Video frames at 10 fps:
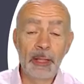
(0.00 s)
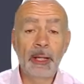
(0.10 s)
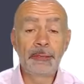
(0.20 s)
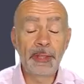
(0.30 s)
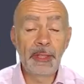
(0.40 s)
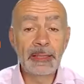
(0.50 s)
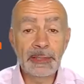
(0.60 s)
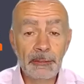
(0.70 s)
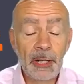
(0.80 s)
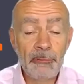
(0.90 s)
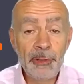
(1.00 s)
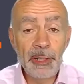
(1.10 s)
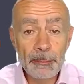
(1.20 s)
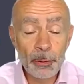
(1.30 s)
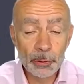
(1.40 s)
I think that's a really
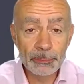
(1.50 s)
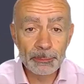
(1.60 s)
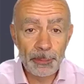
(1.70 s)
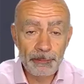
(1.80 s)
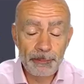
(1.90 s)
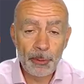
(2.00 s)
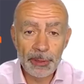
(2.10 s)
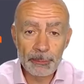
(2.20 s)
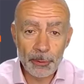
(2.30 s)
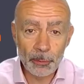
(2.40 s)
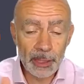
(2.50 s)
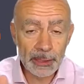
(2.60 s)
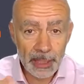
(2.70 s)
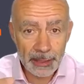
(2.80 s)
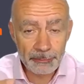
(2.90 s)
important point, Paul.
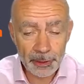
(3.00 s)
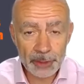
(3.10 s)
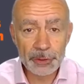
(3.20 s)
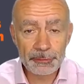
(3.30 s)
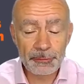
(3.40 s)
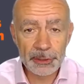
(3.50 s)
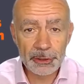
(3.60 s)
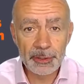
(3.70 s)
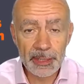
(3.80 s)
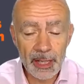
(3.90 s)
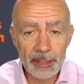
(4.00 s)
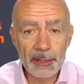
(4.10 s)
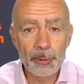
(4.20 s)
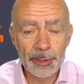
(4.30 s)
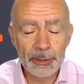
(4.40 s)
And if I could just finish on the other
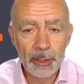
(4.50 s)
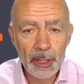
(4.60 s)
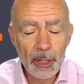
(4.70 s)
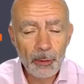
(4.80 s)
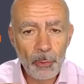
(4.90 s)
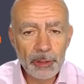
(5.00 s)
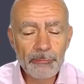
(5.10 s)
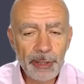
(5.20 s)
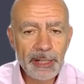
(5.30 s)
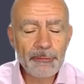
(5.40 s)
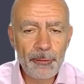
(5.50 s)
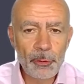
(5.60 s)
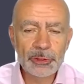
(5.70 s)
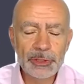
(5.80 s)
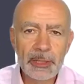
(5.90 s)
point, one
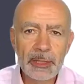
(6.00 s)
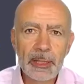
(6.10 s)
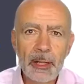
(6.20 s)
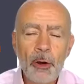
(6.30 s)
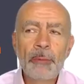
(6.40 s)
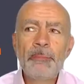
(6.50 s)
reinforcing or